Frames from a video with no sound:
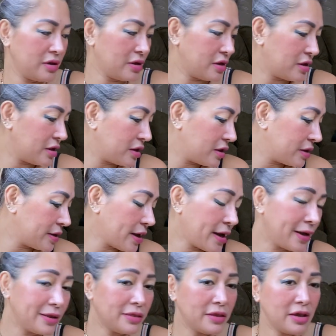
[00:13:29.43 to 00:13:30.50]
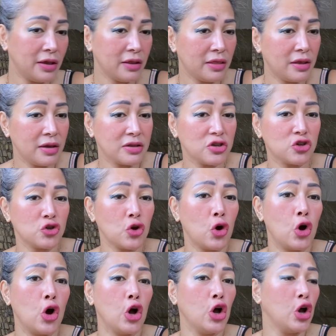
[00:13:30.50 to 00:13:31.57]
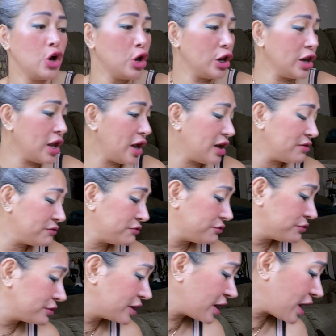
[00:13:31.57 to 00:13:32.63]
And I think that's all I've